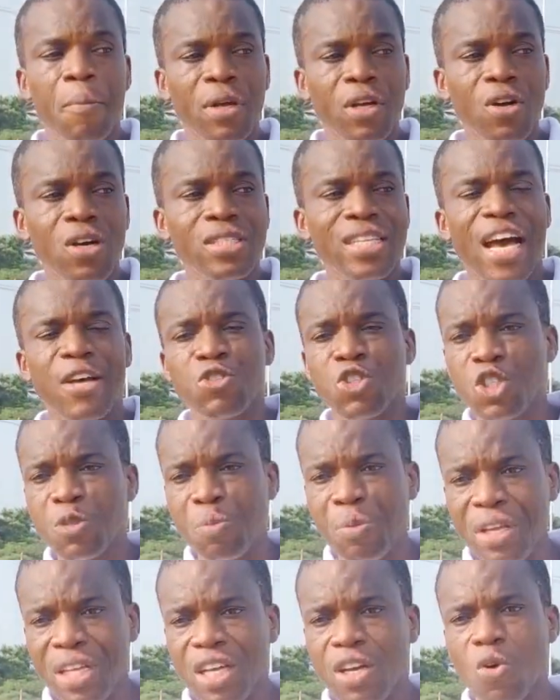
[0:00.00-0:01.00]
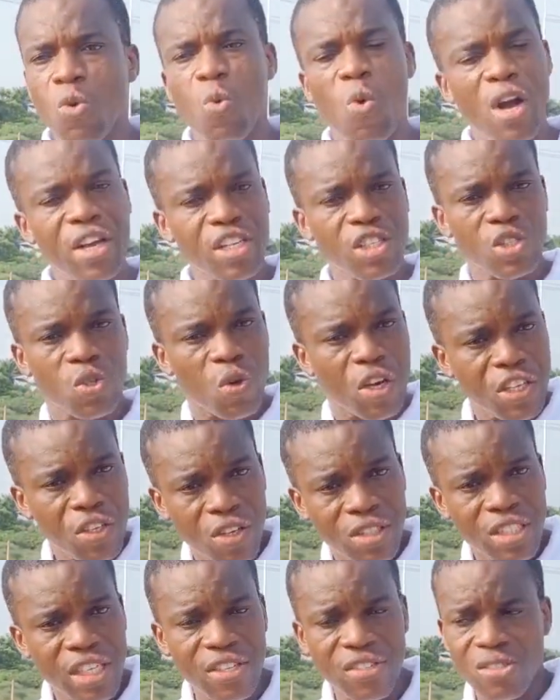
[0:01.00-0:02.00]
Because as we speak, work is
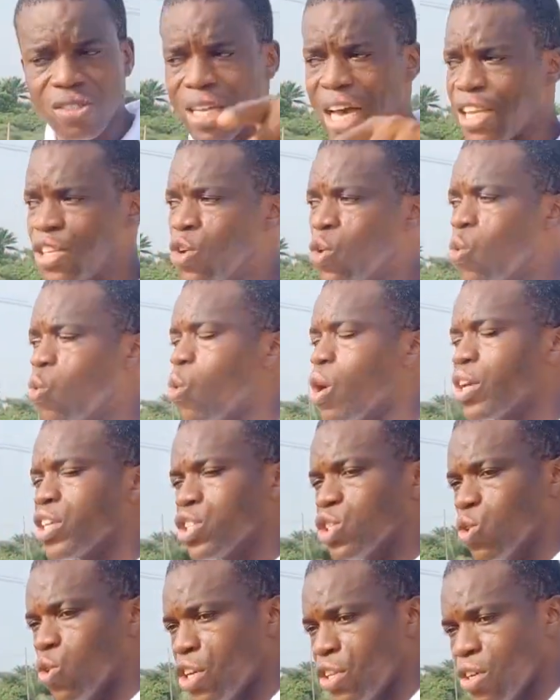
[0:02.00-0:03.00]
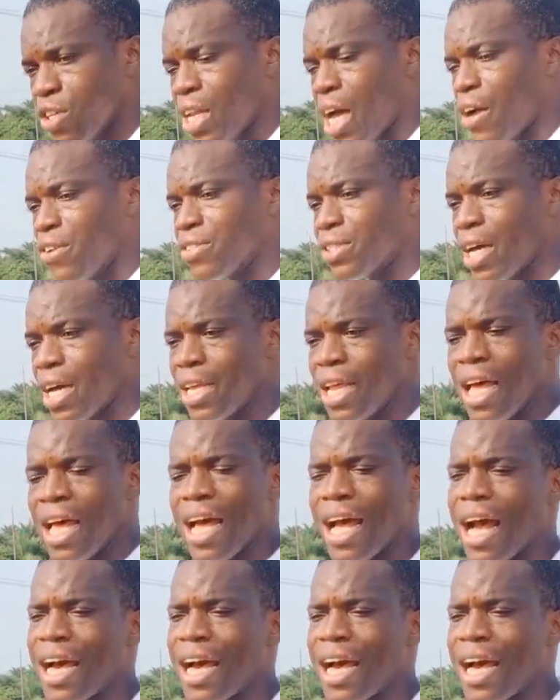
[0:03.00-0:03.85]
going on inside, work is going on outside,